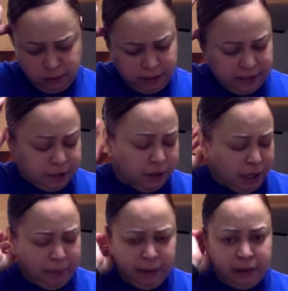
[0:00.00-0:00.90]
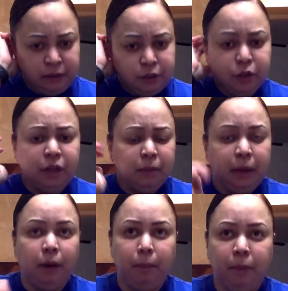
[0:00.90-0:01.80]
And talking
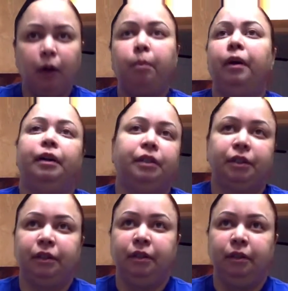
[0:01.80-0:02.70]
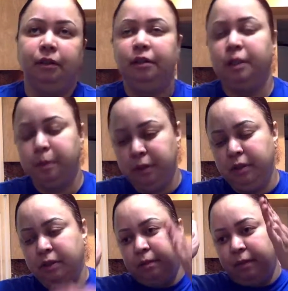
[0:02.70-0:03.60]
about mukbangers. Let's
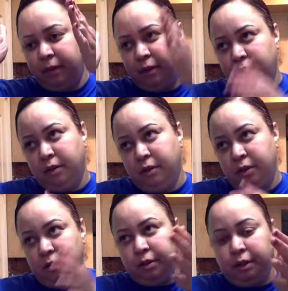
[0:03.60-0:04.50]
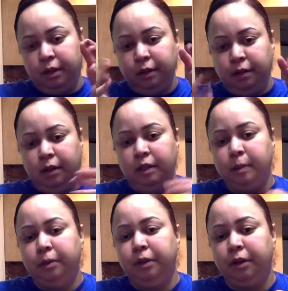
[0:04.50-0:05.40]
put Chantal and let's
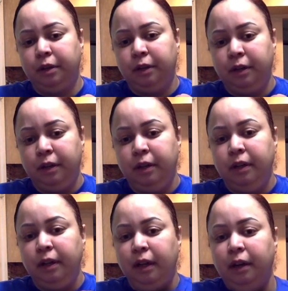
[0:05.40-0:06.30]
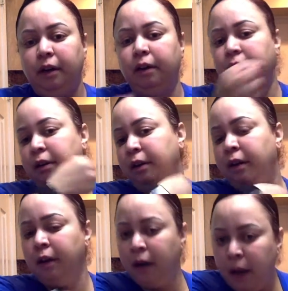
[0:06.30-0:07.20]
put her in our
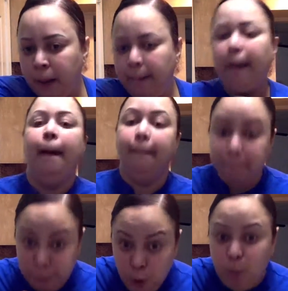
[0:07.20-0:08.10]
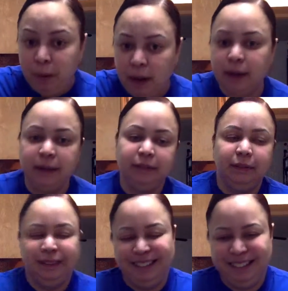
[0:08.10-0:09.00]
boo pocket
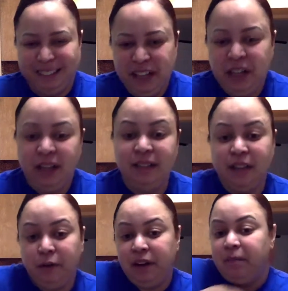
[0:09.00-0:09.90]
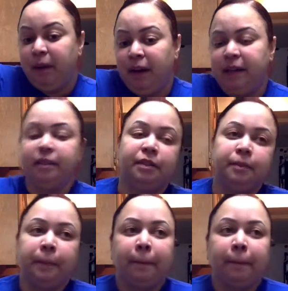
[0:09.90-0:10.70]
because I don't have pockets.